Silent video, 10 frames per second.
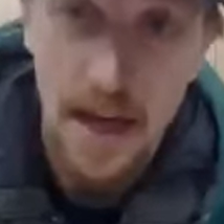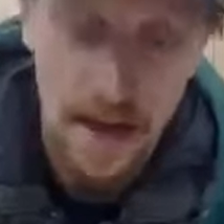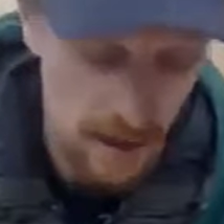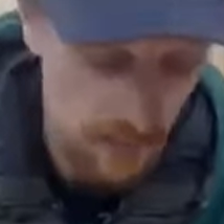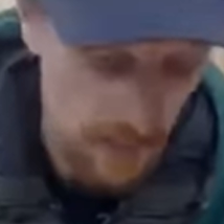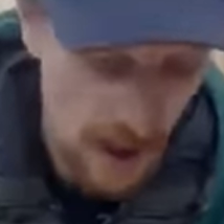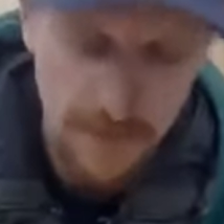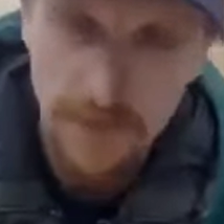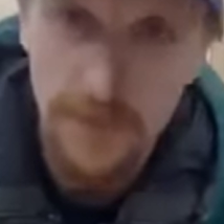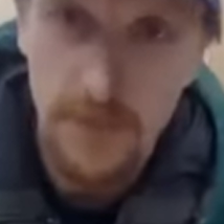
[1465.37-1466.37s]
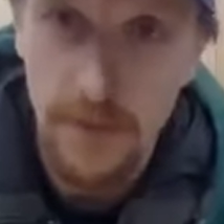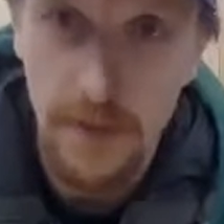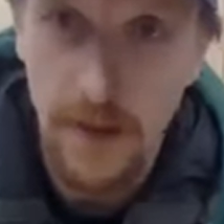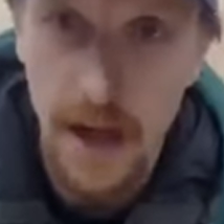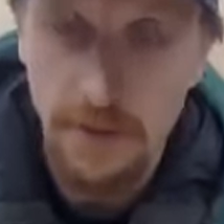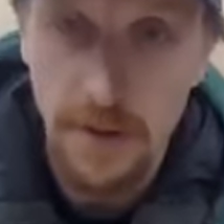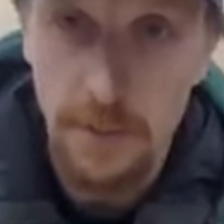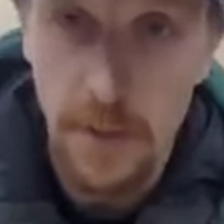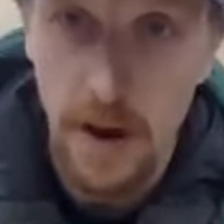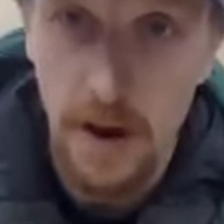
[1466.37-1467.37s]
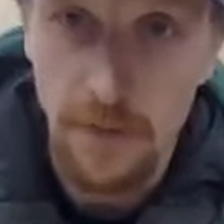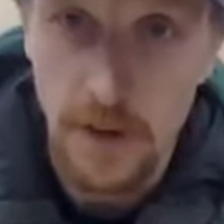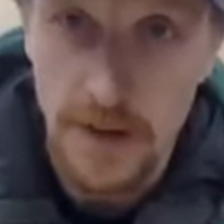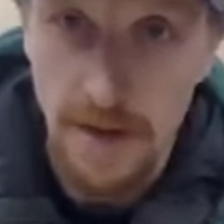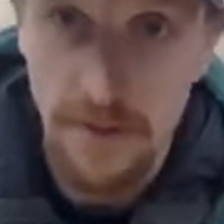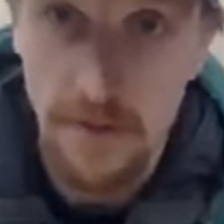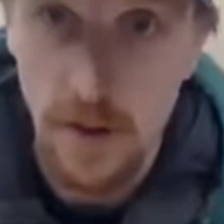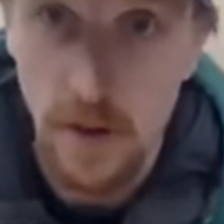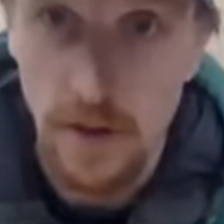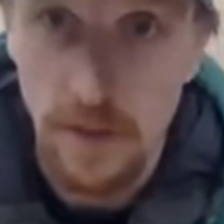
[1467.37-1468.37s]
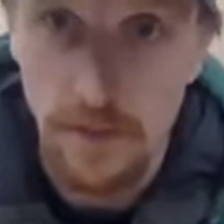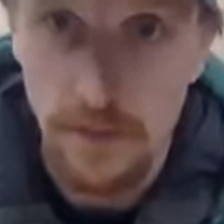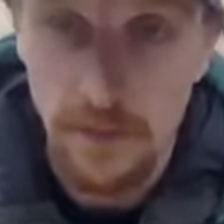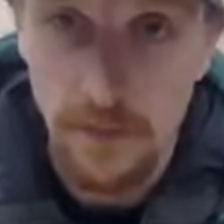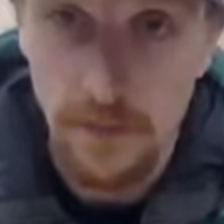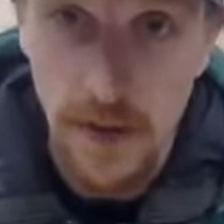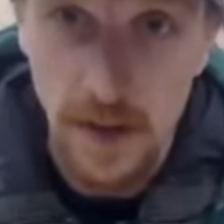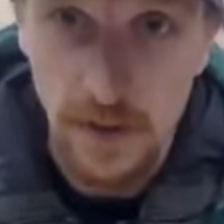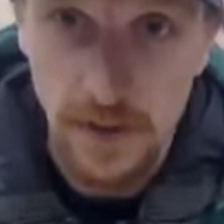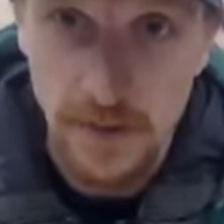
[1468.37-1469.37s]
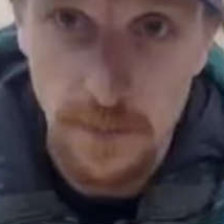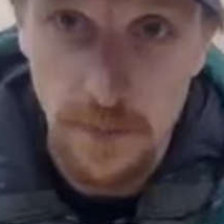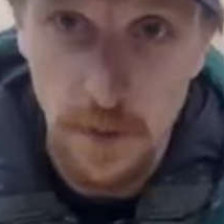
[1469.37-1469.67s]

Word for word: Um, I've every pair of those I've ever owned have failed at some